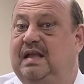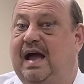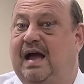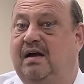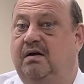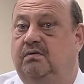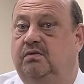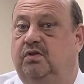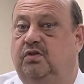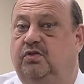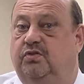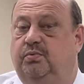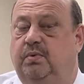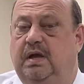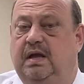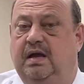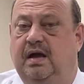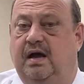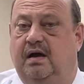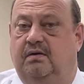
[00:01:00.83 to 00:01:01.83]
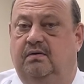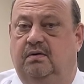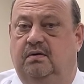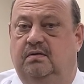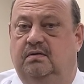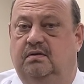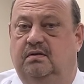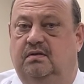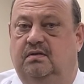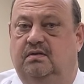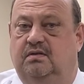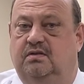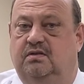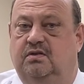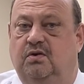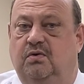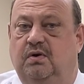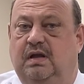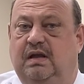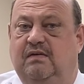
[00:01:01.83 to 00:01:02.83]
down
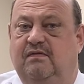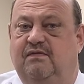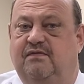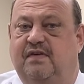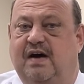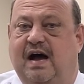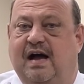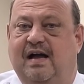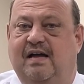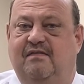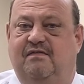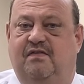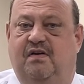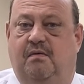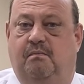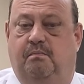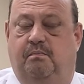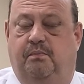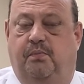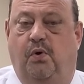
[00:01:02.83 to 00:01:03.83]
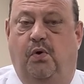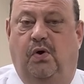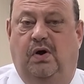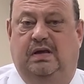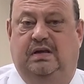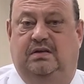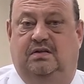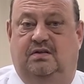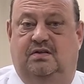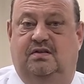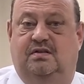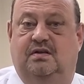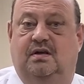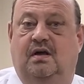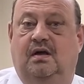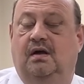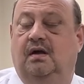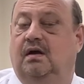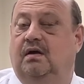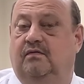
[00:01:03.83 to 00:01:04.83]
335 points
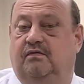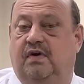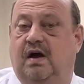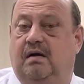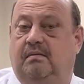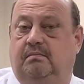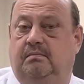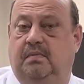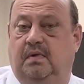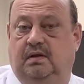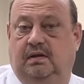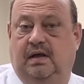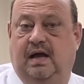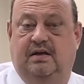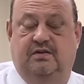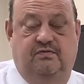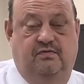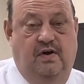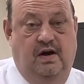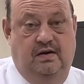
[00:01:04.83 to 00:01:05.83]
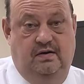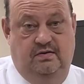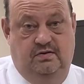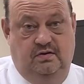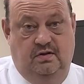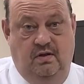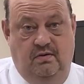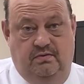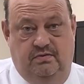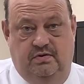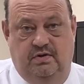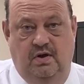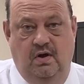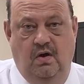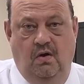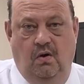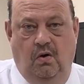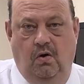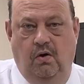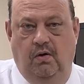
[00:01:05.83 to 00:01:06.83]
from last Friday's close.
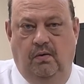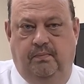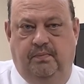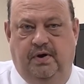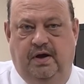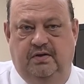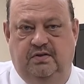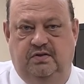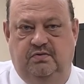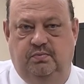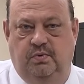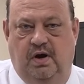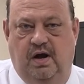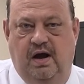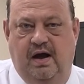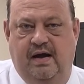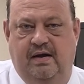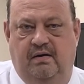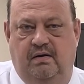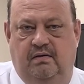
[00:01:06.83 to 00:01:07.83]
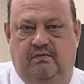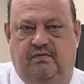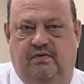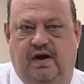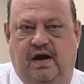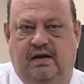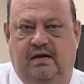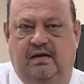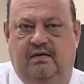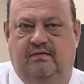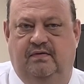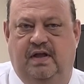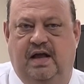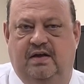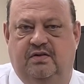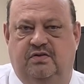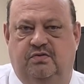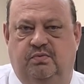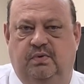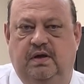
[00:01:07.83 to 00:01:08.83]
Oil prices were higher on Friday of
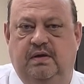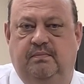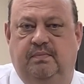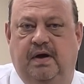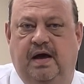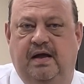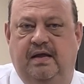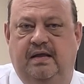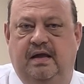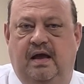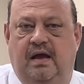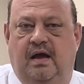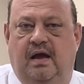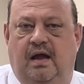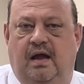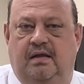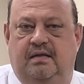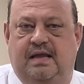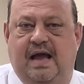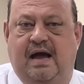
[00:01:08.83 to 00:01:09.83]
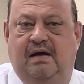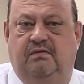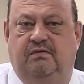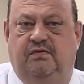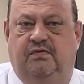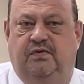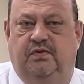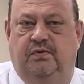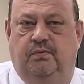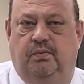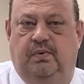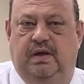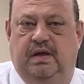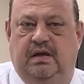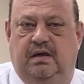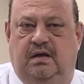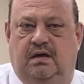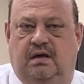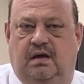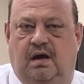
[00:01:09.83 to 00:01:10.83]
last week, but down for the
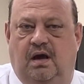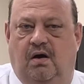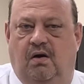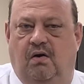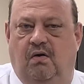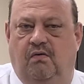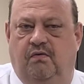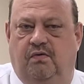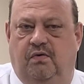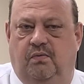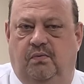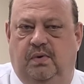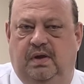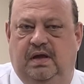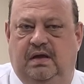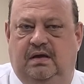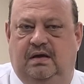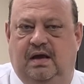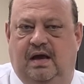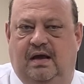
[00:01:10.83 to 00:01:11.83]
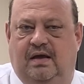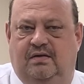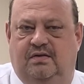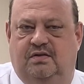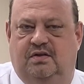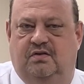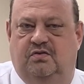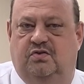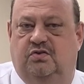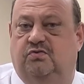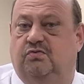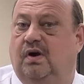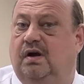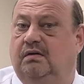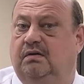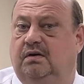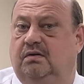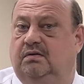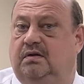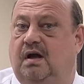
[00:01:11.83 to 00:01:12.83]
week over week as the
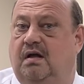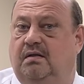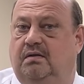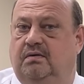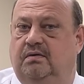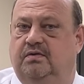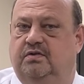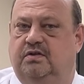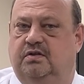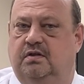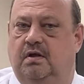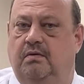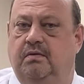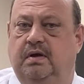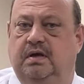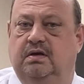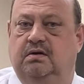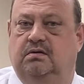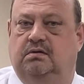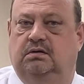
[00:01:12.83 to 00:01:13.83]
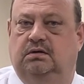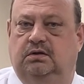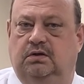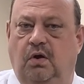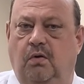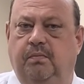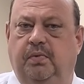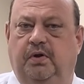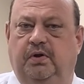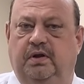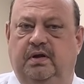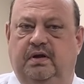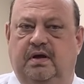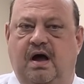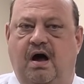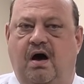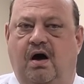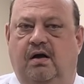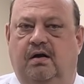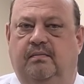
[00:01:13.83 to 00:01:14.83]
stronger dollar and slowing global
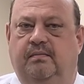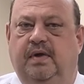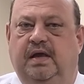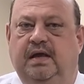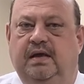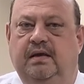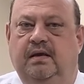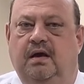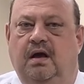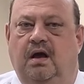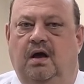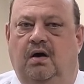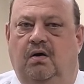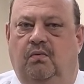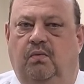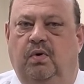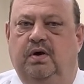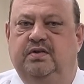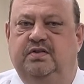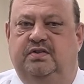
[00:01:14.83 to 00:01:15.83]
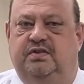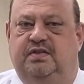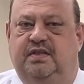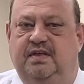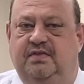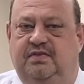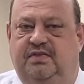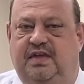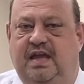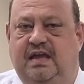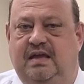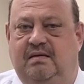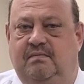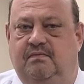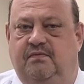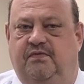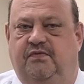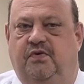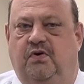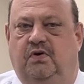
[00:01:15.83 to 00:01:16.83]
economy was the
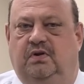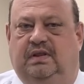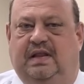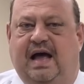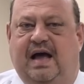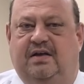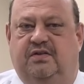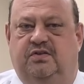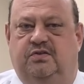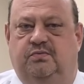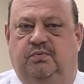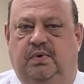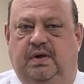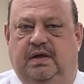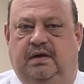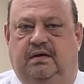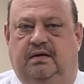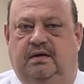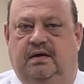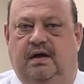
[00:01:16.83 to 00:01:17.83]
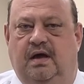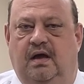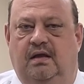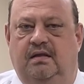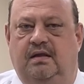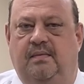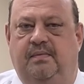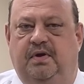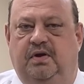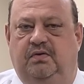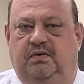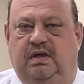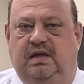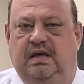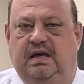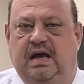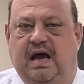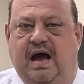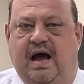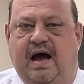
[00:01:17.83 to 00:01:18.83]
theme for last week.
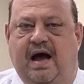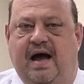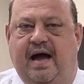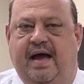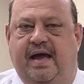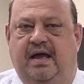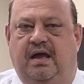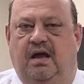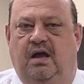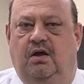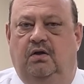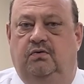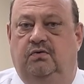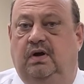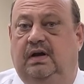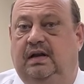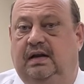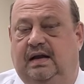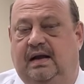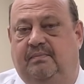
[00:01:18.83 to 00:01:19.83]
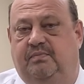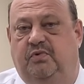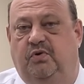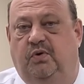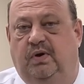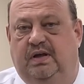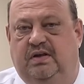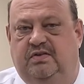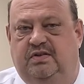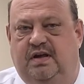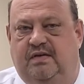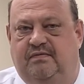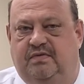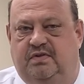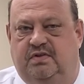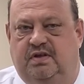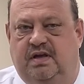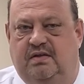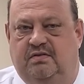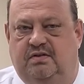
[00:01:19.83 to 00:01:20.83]
WTI traded up 27
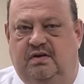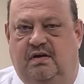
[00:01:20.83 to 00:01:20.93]
cents